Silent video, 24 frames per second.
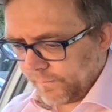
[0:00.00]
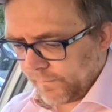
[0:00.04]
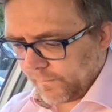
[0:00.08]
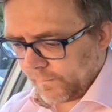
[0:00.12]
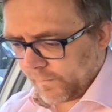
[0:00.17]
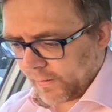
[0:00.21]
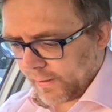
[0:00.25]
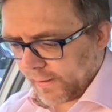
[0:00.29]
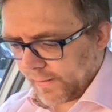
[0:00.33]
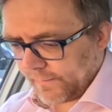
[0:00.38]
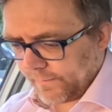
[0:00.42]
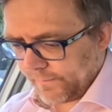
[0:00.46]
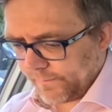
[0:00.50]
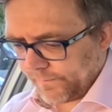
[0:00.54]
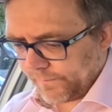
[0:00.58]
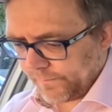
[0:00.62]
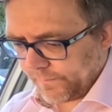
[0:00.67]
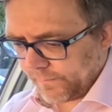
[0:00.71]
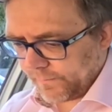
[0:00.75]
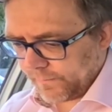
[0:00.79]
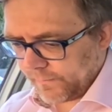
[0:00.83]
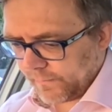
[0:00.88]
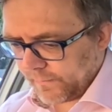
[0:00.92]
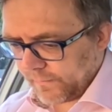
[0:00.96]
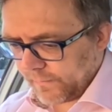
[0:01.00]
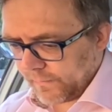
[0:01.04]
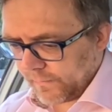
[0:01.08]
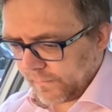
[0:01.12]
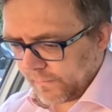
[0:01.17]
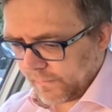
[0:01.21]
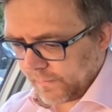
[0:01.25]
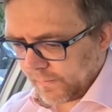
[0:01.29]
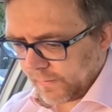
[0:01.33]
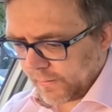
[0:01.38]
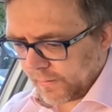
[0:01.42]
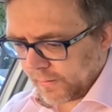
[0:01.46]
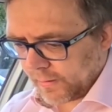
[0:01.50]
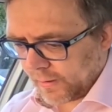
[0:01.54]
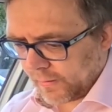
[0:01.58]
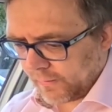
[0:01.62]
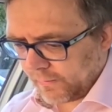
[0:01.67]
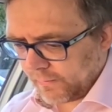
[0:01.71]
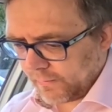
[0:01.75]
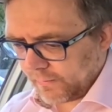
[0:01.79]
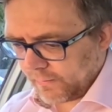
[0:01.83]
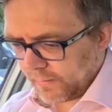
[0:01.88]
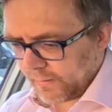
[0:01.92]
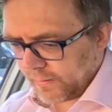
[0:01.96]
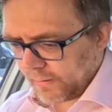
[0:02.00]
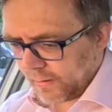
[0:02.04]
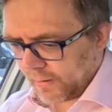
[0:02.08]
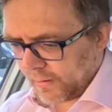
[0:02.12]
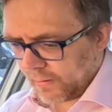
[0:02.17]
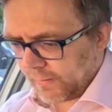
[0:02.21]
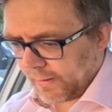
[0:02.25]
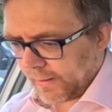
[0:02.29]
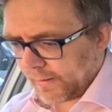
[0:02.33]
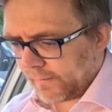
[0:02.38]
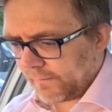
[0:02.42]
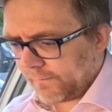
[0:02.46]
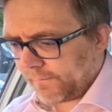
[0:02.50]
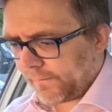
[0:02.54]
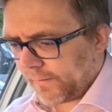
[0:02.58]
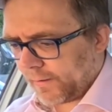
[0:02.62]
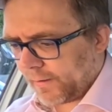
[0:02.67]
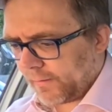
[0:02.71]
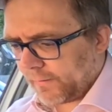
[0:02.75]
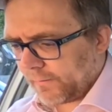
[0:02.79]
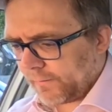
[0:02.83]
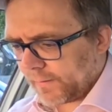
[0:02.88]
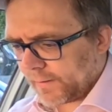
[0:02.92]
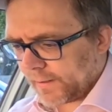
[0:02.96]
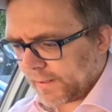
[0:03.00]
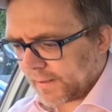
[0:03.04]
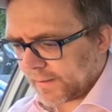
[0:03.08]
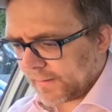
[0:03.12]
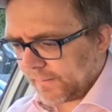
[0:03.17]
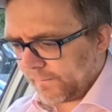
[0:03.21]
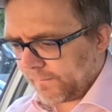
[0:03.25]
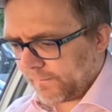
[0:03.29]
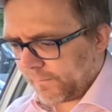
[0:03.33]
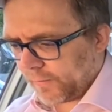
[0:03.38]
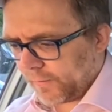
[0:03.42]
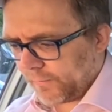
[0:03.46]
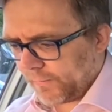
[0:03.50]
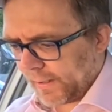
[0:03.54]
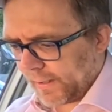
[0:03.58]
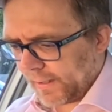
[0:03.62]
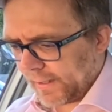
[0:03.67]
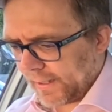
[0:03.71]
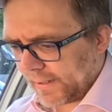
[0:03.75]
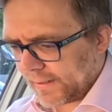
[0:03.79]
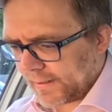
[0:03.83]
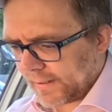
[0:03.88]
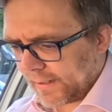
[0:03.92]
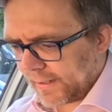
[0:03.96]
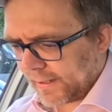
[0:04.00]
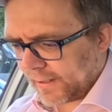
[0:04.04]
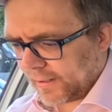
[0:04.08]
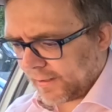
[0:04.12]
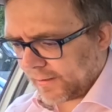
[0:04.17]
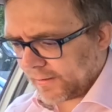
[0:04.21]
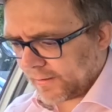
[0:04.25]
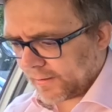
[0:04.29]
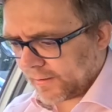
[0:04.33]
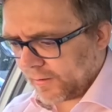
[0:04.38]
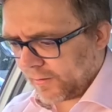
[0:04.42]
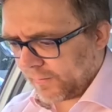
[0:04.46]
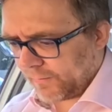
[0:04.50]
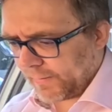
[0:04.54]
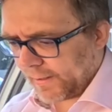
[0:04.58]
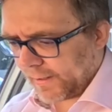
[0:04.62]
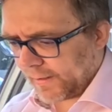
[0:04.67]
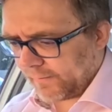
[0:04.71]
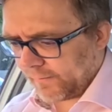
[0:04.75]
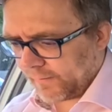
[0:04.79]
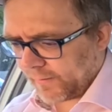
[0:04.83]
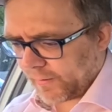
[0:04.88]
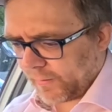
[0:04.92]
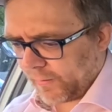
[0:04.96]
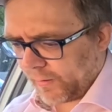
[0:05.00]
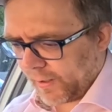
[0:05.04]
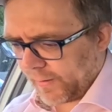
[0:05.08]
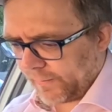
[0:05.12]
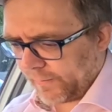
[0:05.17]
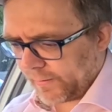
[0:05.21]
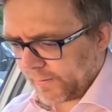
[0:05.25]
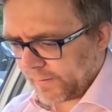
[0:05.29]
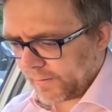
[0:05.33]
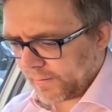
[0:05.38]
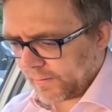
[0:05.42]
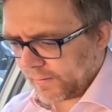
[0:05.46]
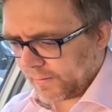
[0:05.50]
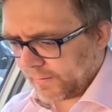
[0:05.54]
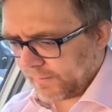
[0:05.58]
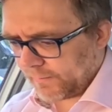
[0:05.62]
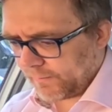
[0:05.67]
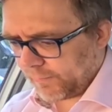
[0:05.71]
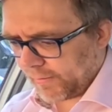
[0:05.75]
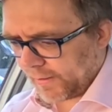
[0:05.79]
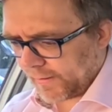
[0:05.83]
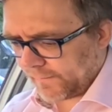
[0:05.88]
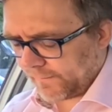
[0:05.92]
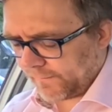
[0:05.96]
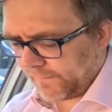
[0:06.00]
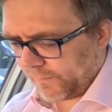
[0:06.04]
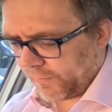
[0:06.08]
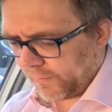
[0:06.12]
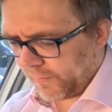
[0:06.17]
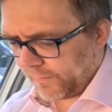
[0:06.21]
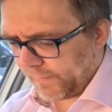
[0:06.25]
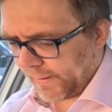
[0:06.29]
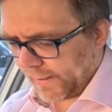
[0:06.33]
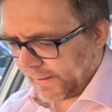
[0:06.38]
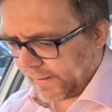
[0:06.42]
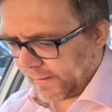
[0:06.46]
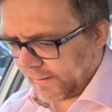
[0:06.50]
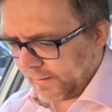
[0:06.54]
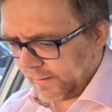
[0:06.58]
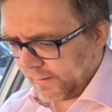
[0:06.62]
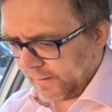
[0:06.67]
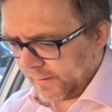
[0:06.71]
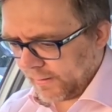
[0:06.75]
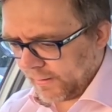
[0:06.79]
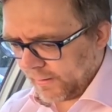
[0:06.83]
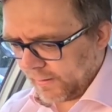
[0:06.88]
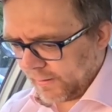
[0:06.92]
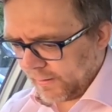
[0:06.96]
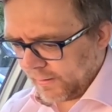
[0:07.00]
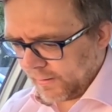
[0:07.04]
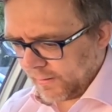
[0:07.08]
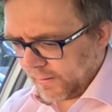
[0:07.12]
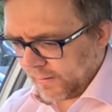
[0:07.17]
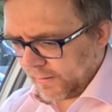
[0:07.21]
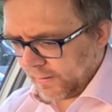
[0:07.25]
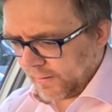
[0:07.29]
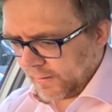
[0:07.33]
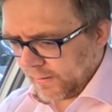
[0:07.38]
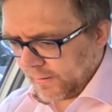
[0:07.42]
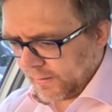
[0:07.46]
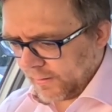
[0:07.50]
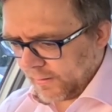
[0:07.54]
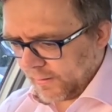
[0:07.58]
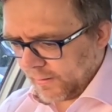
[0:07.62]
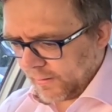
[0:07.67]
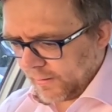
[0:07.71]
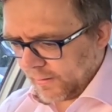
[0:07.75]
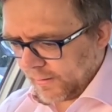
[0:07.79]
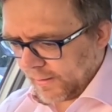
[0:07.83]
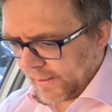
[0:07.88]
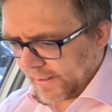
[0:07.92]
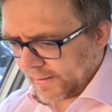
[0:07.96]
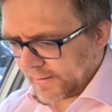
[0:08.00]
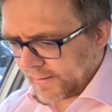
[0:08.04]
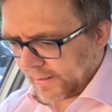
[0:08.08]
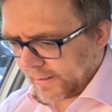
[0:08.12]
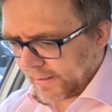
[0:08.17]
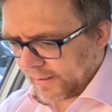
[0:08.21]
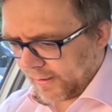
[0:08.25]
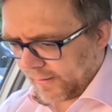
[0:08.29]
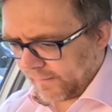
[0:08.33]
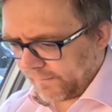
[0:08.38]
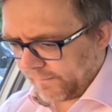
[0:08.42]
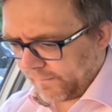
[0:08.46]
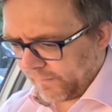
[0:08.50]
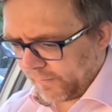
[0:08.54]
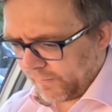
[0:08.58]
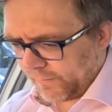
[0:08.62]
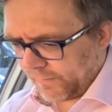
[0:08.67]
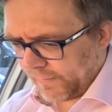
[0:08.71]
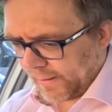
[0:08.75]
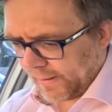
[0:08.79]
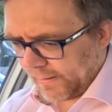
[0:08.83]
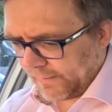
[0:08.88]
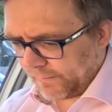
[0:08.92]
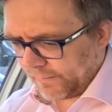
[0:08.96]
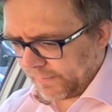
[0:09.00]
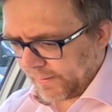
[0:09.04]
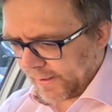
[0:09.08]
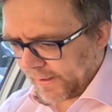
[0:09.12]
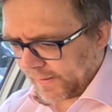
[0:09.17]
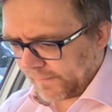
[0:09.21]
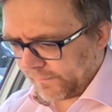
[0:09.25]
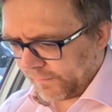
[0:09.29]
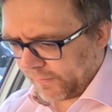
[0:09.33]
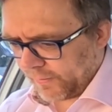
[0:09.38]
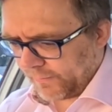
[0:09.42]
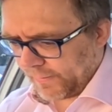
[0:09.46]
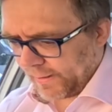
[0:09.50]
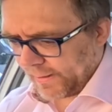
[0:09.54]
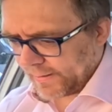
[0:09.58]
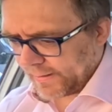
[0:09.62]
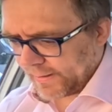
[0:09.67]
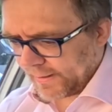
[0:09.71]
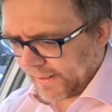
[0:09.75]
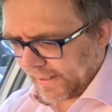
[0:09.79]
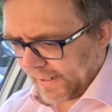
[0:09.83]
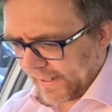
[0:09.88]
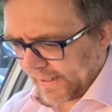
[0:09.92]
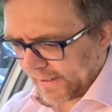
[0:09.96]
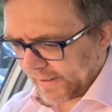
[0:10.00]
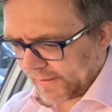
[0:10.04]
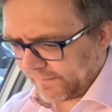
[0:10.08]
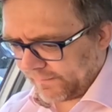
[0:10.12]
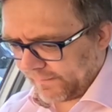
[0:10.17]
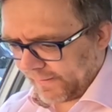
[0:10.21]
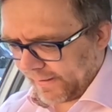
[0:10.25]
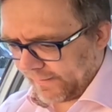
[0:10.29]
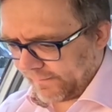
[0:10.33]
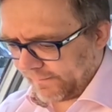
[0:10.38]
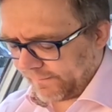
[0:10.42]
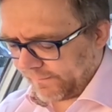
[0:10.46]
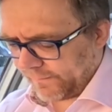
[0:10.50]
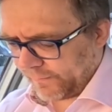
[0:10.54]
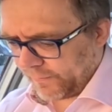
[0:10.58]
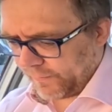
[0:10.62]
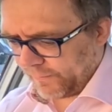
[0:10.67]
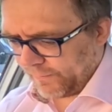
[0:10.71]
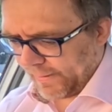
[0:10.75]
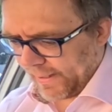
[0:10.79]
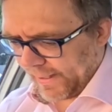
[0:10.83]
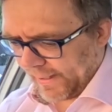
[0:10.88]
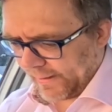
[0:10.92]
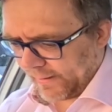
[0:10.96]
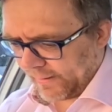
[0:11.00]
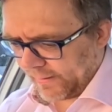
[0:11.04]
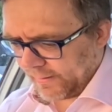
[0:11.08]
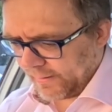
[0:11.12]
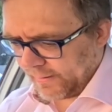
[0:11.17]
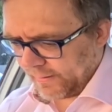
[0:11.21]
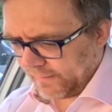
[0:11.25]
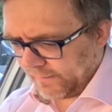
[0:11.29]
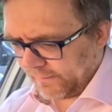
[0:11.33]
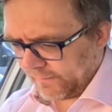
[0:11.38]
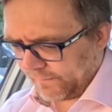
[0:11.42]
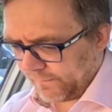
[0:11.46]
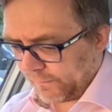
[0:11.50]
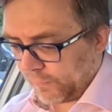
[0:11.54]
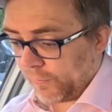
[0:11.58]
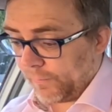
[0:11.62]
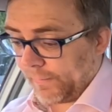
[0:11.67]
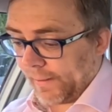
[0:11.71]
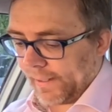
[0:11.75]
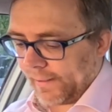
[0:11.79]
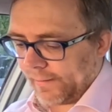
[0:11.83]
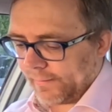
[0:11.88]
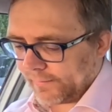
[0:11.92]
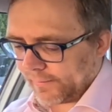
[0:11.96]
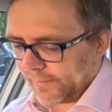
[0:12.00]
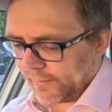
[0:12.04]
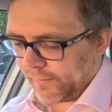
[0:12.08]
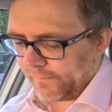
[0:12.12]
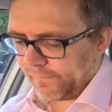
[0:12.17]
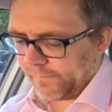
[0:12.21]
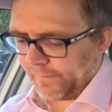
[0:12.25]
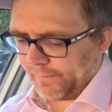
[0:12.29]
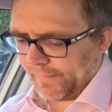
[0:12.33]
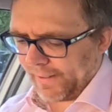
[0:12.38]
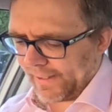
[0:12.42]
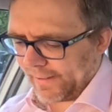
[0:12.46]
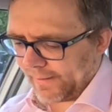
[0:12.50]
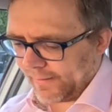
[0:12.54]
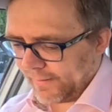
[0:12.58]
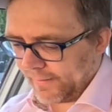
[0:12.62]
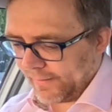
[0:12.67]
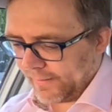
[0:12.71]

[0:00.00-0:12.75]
Right. No, oh hang on, file system format of the SD card does not meet the requirements. Press format. SD card format, please format to the exFAT format. Format, not format.